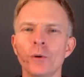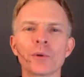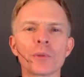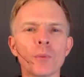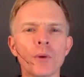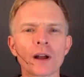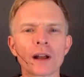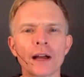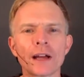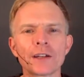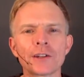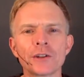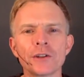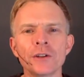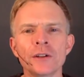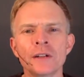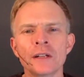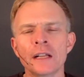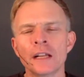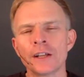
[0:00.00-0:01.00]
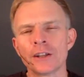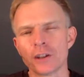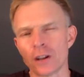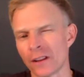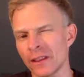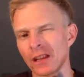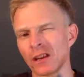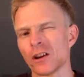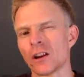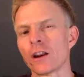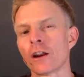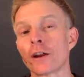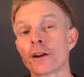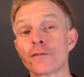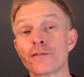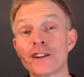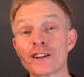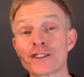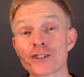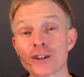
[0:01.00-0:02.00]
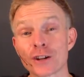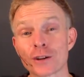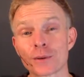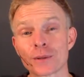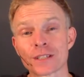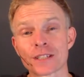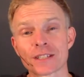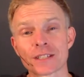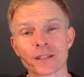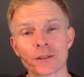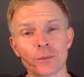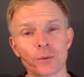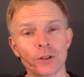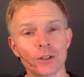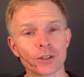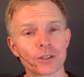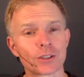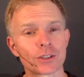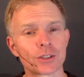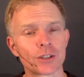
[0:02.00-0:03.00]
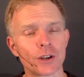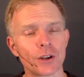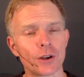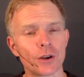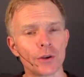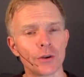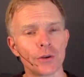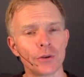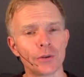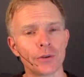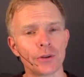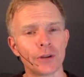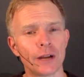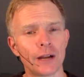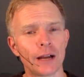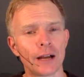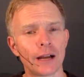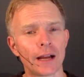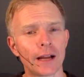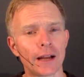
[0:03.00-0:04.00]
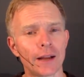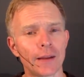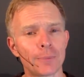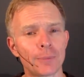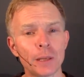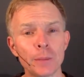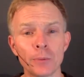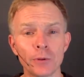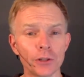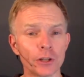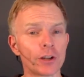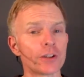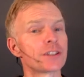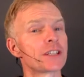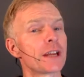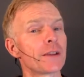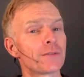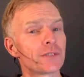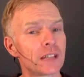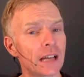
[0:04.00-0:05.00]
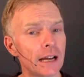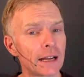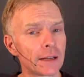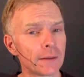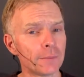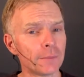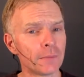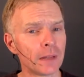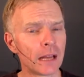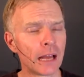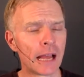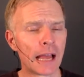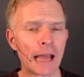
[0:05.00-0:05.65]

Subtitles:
with what I do. There are not a lot of ventriloquists in the world. So people know Jeff Dunham.